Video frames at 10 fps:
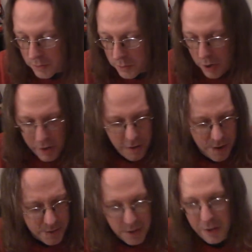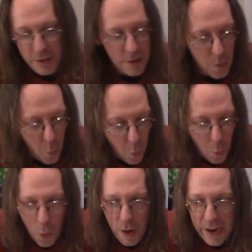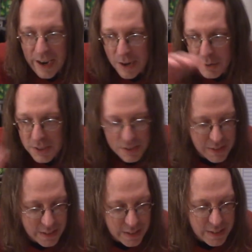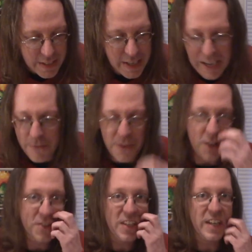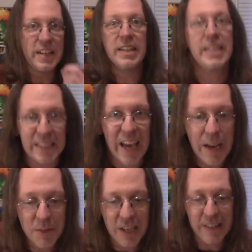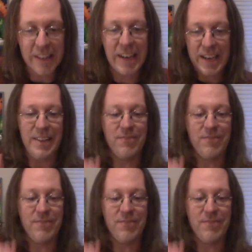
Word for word: runner on third, one out, infield's in, game's on the line.